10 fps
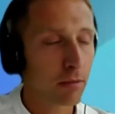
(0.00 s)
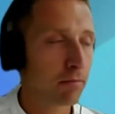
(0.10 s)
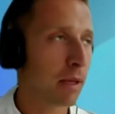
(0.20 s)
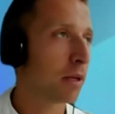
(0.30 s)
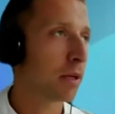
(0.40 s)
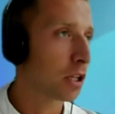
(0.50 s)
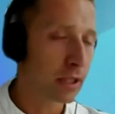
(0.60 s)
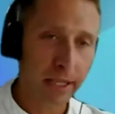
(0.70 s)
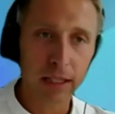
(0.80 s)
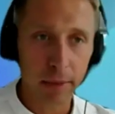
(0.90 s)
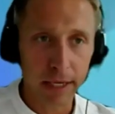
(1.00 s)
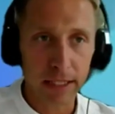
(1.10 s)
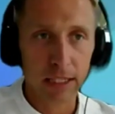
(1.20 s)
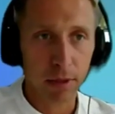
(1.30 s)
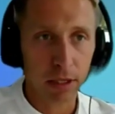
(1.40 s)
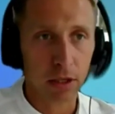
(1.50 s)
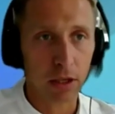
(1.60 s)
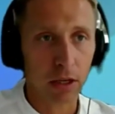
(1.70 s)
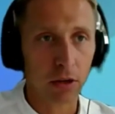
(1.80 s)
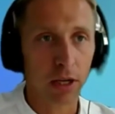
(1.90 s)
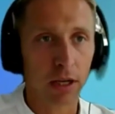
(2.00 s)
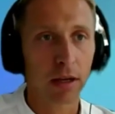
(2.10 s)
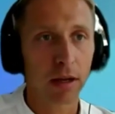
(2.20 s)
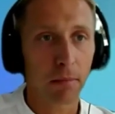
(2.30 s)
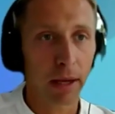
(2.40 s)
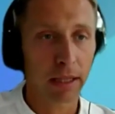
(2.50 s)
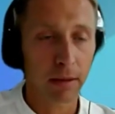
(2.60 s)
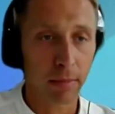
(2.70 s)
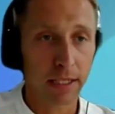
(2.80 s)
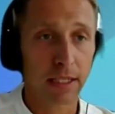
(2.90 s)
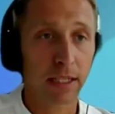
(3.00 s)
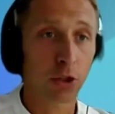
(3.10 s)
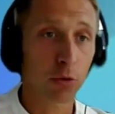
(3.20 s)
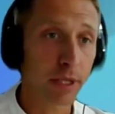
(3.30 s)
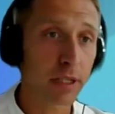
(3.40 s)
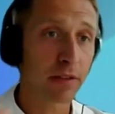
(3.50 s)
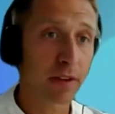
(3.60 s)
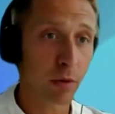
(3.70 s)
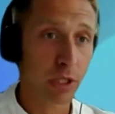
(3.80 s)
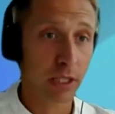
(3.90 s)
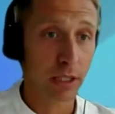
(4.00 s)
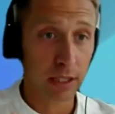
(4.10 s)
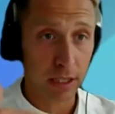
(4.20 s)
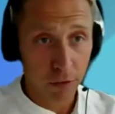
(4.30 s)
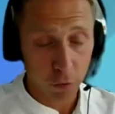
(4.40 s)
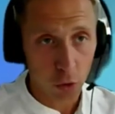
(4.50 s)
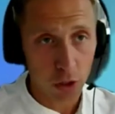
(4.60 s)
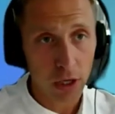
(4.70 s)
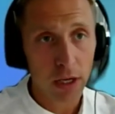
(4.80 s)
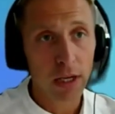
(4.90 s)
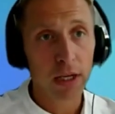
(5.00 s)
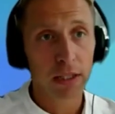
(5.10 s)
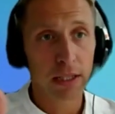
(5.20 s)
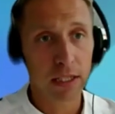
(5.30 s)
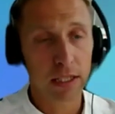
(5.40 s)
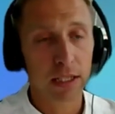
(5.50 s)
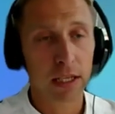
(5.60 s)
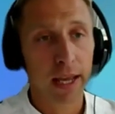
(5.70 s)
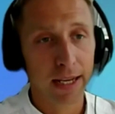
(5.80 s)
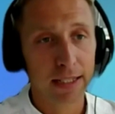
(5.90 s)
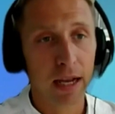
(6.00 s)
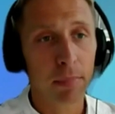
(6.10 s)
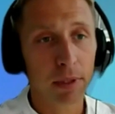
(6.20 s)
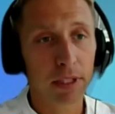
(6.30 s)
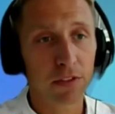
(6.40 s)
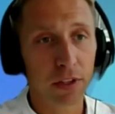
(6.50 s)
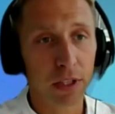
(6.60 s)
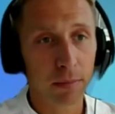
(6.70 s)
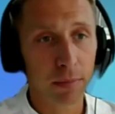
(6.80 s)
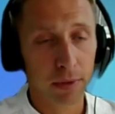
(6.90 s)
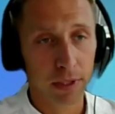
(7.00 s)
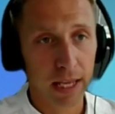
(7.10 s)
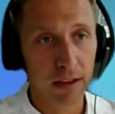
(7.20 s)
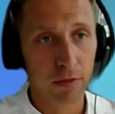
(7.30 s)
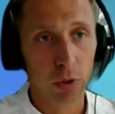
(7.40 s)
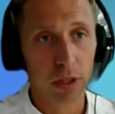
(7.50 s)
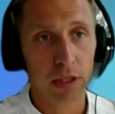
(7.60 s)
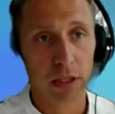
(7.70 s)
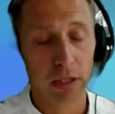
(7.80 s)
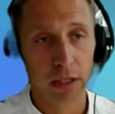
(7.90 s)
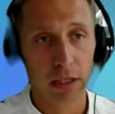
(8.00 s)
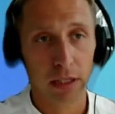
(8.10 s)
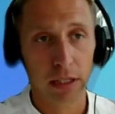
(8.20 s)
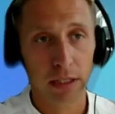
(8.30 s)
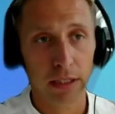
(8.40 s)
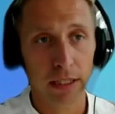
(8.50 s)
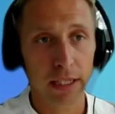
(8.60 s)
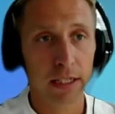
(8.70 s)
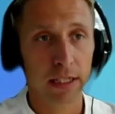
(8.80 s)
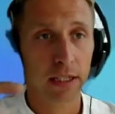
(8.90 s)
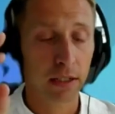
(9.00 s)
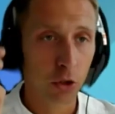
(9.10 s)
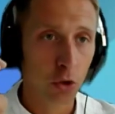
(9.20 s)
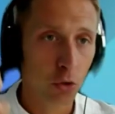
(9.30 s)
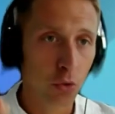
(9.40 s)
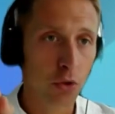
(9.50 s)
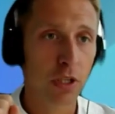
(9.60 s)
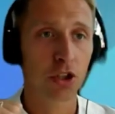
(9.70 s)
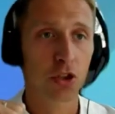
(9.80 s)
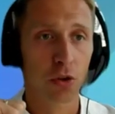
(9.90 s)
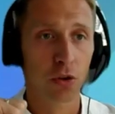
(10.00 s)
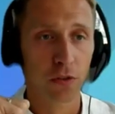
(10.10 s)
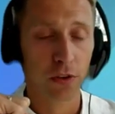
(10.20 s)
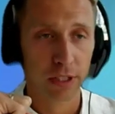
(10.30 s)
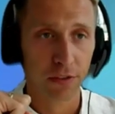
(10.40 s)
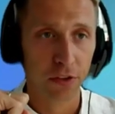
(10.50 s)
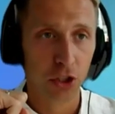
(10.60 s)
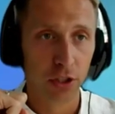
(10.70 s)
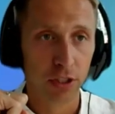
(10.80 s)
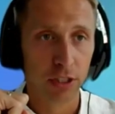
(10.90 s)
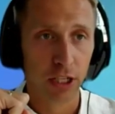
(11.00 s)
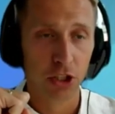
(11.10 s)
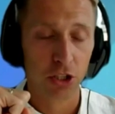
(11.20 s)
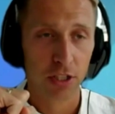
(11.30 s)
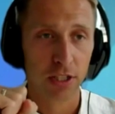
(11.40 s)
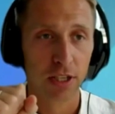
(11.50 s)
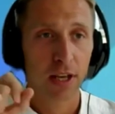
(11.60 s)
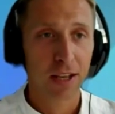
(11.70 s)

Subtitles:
maybe not daily basis, but on a monthly basis, and to be revisited. Therefore, this example that Philipp gave with their usage of artificial intelligence